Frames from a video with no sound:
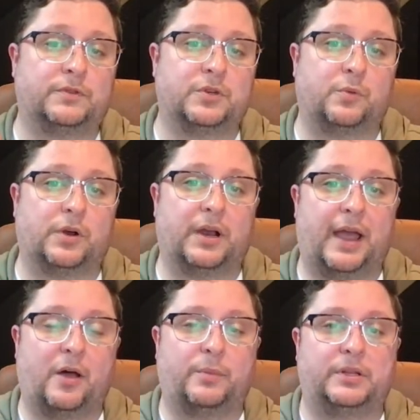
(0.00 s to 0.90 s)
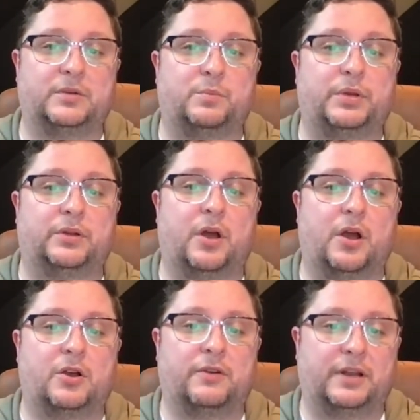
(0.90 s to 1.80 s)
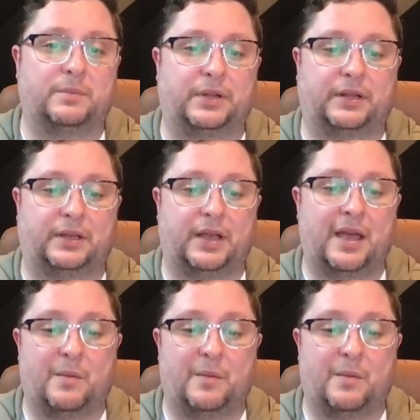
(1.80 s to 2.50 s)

So we're helping to build our credibility